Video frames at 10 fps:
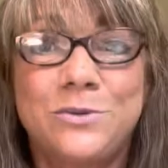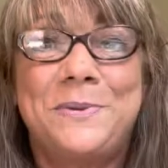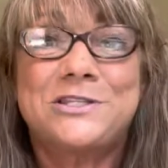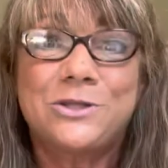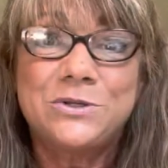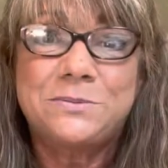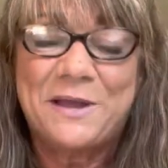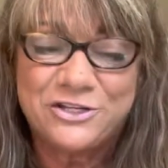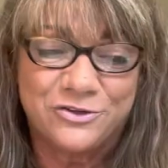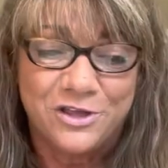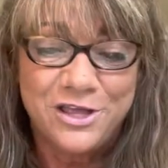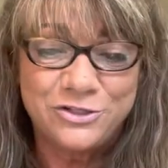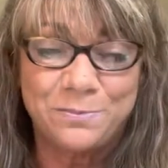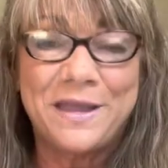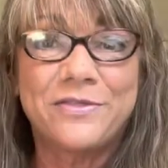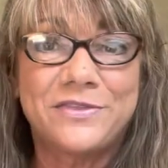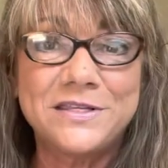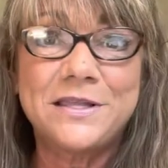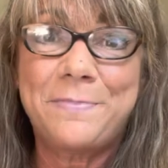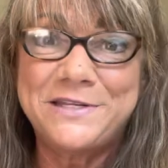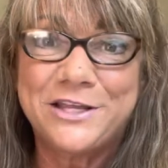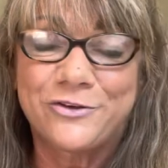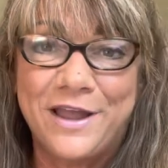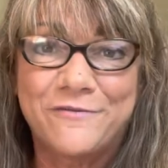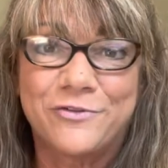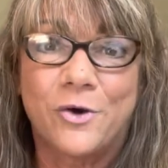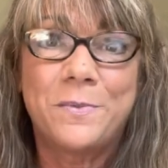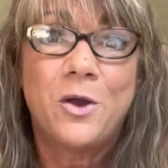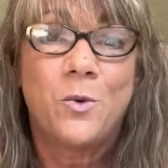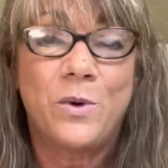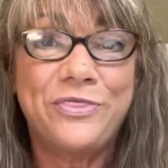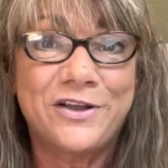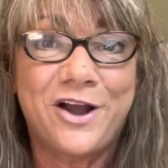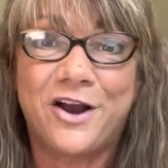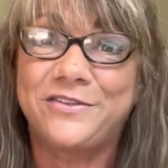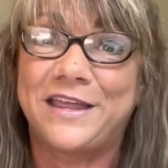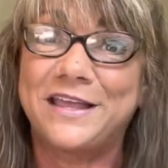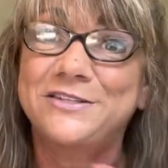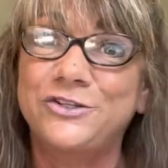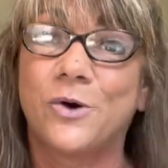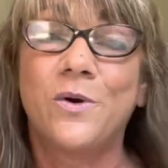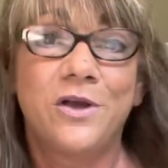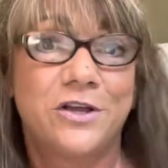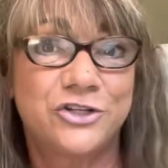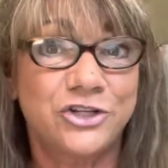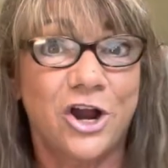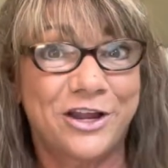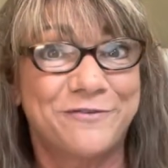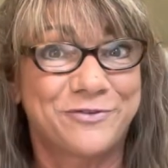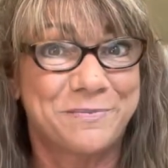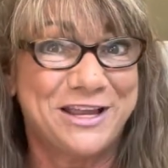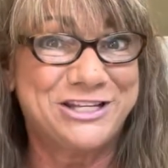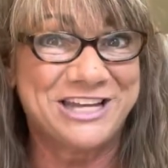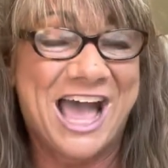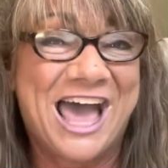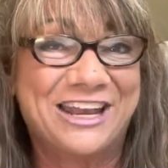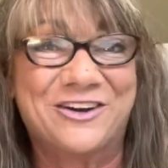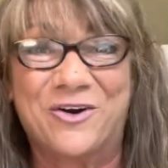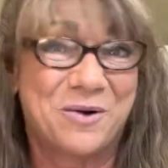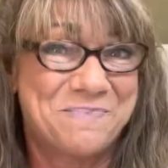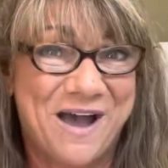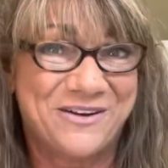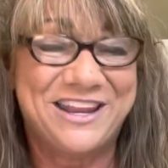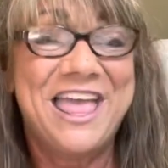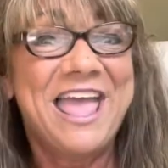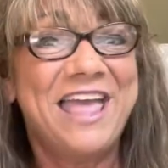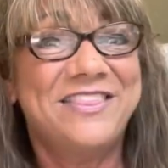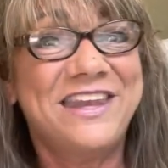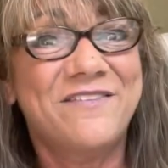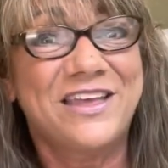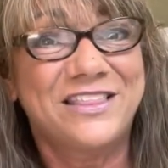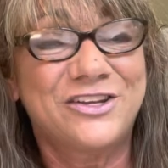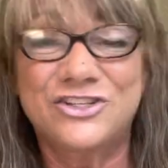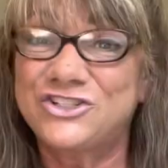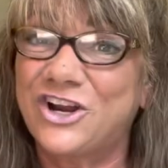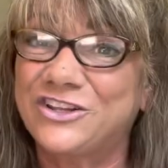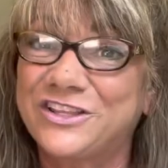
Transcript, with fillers: would be so special special to mail this particular envelope with a card that has, you know, shark information on it or about it, and then have a little shark